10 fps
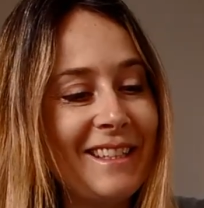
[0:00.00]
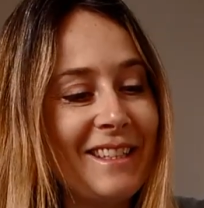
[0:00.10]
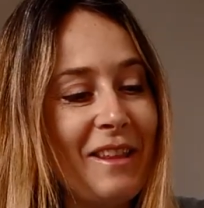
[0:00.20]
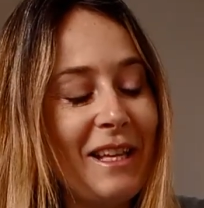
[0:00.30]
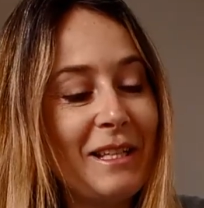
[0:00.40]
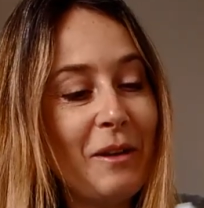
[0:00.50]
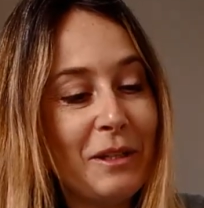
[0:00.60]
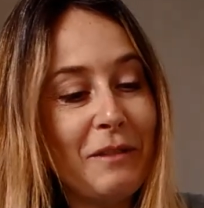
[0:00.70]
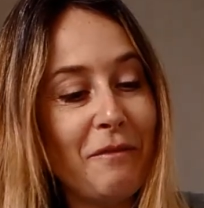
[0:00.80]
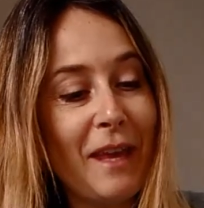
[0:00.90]
So there's
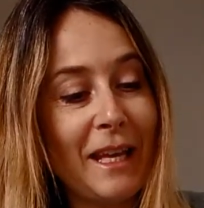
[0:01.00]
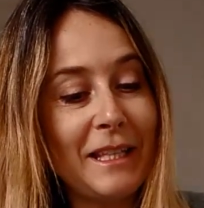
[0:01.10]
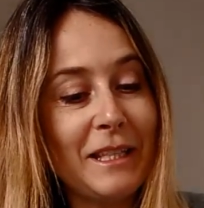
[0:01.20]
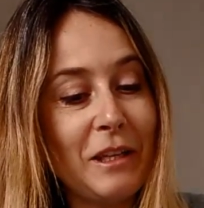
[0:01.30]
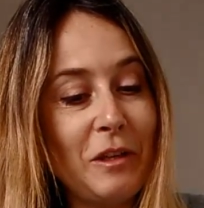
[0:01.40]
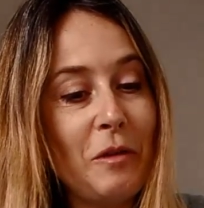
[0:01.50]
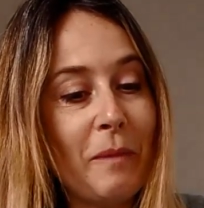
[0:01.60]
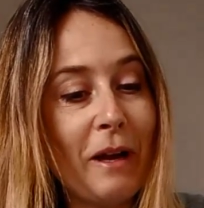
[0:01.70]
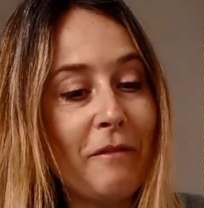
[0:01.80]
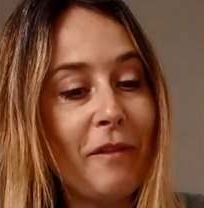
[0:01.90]
lots of things that you
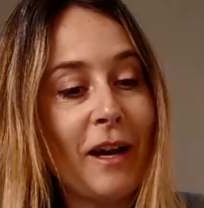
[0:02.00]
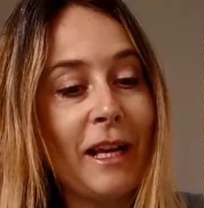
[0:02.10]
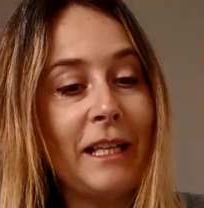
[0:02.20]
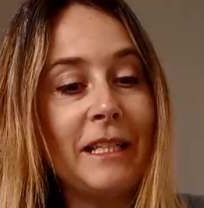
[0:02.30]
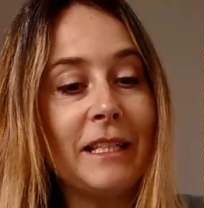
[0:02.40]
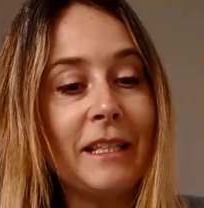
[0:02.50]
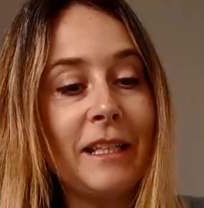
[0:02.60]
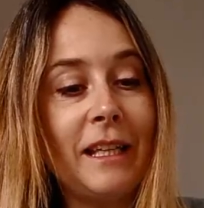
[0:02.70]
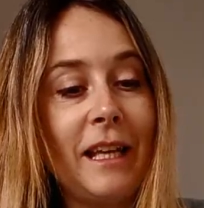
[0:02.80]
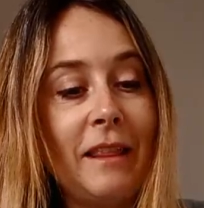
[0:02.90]
might find
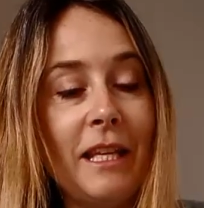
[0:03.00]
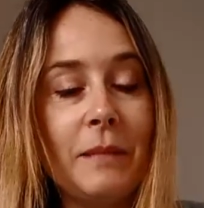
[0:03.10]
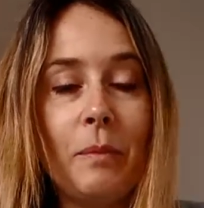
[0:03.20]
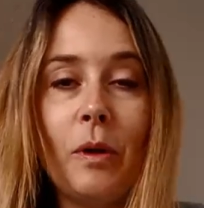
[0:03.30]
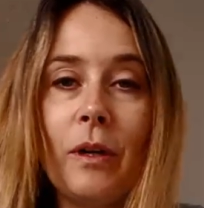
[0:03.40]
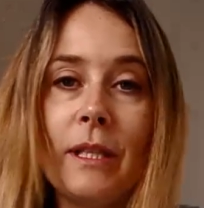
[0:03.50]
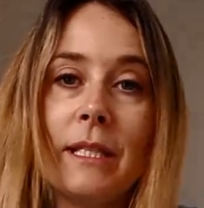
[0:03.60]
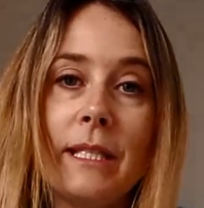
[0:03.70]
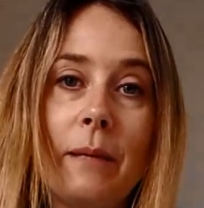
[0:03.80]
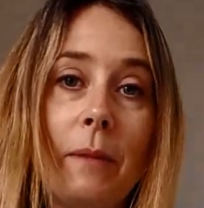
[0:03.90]
in this book that
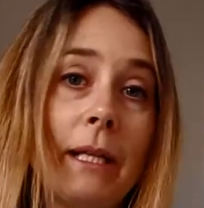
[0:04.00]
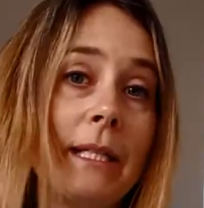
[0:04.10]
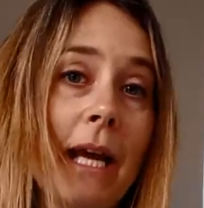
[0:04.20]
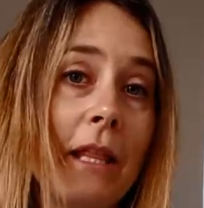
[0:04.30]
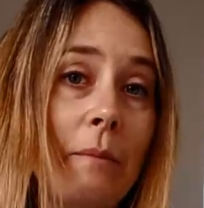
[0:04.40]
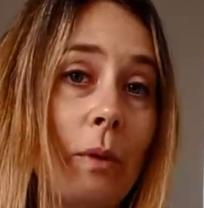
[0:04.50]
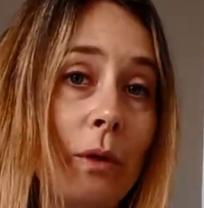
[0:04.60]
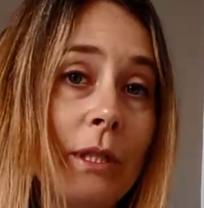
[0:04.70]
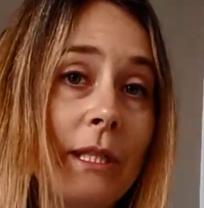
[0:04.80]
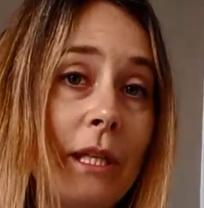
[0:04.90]
are similar to other
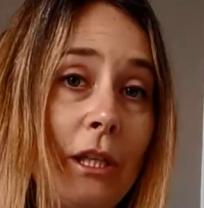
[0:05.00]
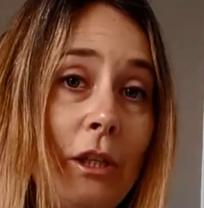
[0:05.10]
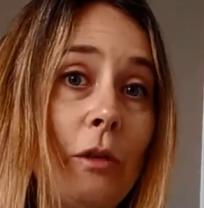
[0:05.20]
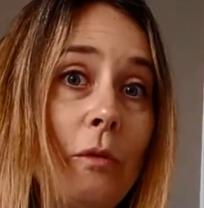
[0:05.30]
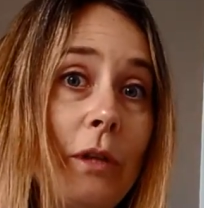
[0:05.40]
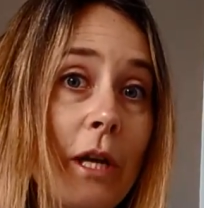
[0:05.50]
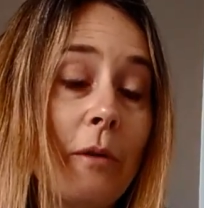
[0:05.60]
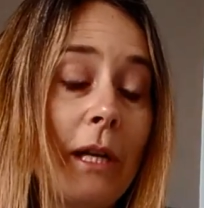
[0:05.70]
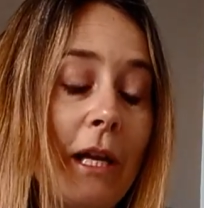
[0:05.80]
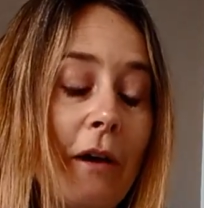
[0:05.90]
books that you
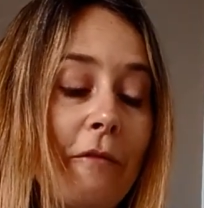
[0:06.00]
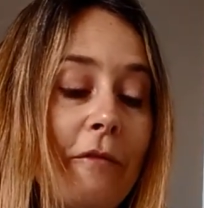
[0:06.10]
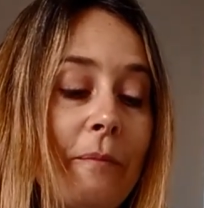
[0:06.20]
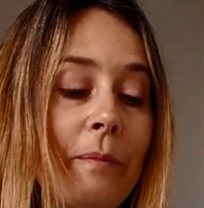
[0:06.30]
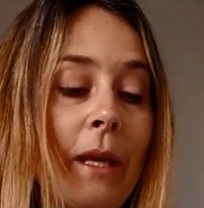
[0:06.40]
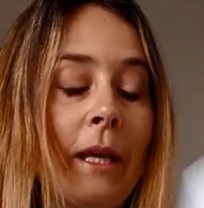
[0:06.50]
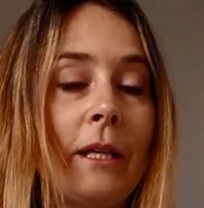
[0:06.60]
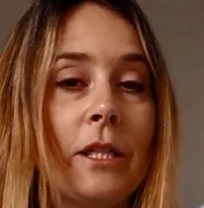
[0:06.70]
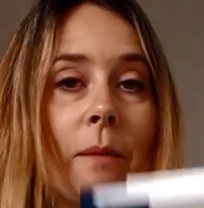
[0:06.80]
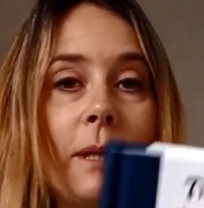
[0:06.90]
know and love.
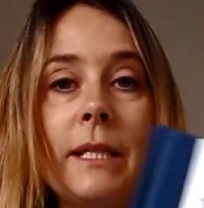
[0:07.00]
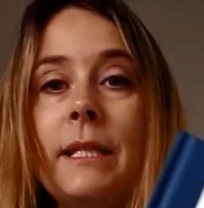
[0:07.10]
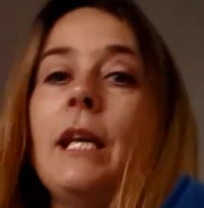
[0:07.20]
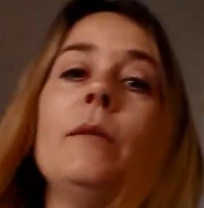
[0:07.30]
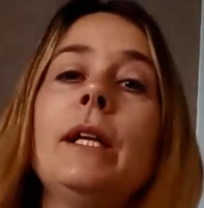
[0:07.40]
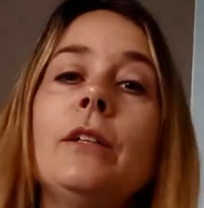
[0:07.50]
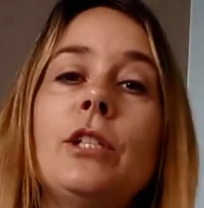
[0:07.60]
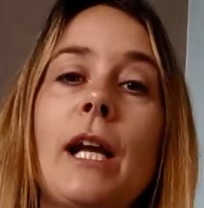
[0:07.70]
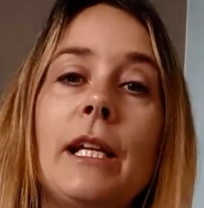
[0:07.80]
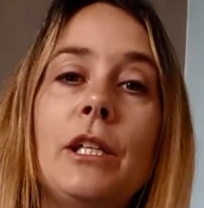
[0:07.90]
So I'm going to set you a little
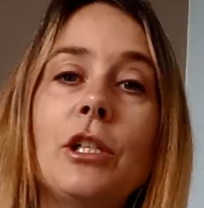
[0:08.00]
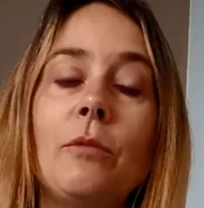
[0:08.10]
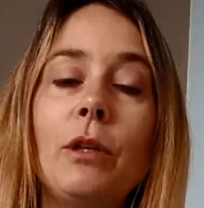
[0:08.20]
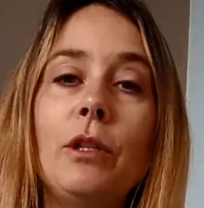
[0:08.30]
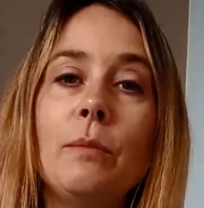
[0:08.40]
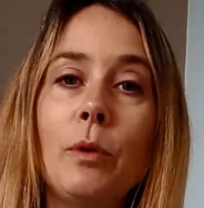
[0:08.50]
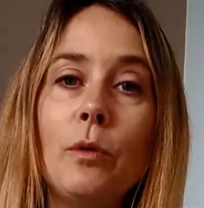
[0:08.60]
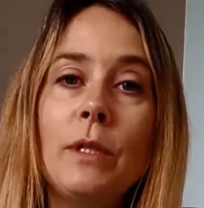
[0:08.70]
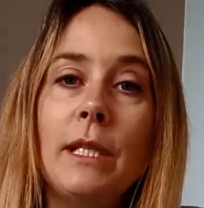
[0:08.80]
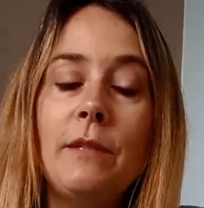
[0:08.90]
challenge. I want you to
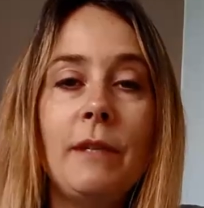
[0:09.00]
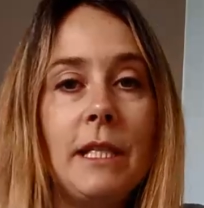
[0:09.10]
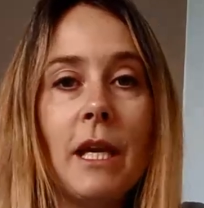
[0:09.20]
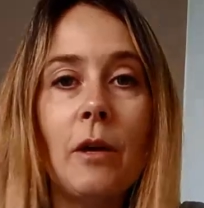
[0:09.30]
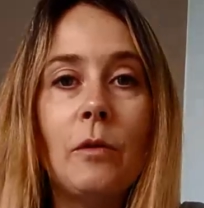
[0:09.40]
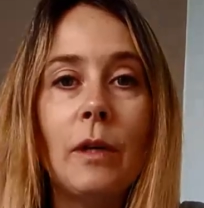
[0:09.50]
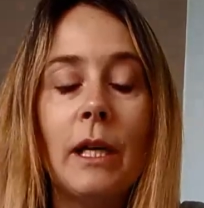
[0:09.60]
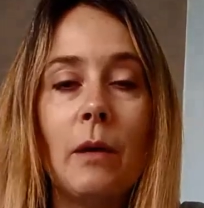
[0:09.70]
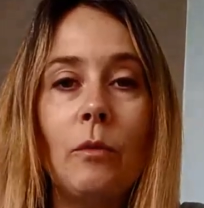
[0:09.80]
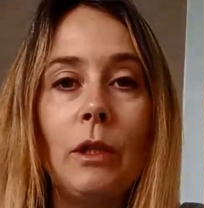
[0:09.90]
pause this video
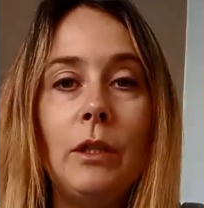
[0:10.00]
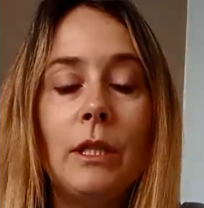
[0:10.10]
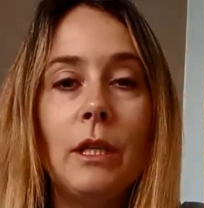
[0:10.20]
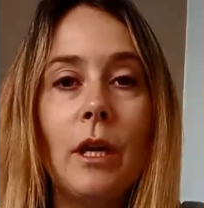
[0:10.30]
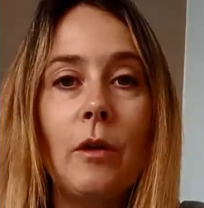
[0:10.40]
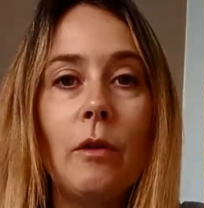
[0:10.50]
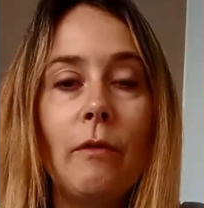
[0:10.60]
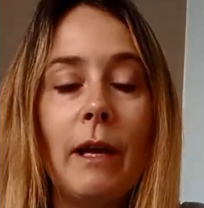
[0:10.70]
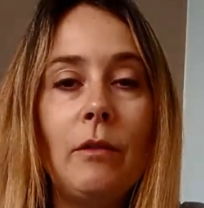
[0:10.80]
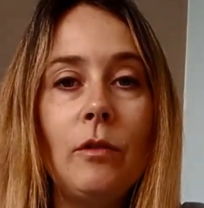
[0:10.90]
and I want you to go
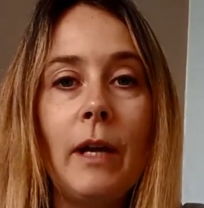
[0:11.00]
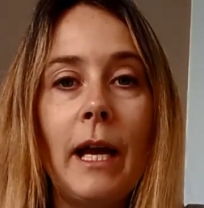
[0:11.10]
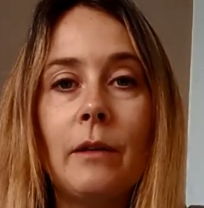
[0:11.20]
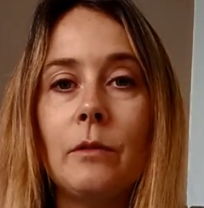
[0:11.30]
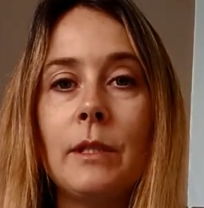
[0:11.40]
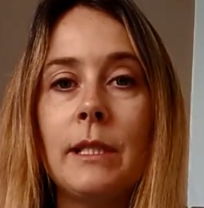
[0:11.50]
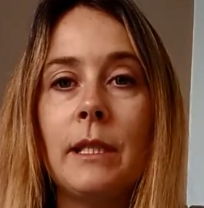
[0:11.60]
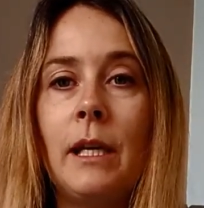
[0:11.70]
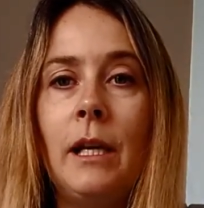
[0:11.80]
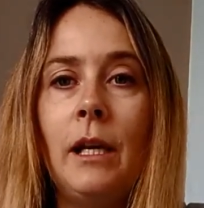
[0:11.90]
around your house
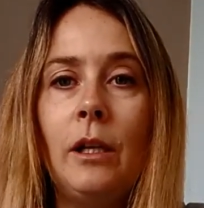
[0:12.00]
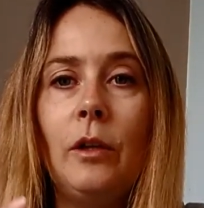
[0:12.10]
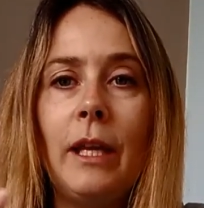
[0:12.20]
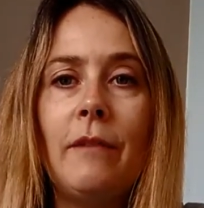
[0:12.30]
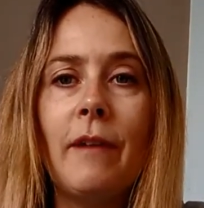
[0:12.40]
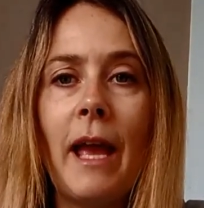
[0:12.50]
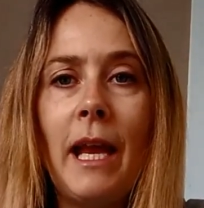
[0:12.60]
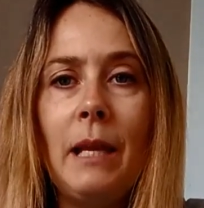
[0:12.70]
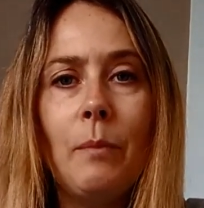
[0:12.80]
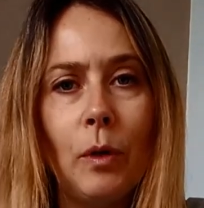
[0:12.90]
looking for any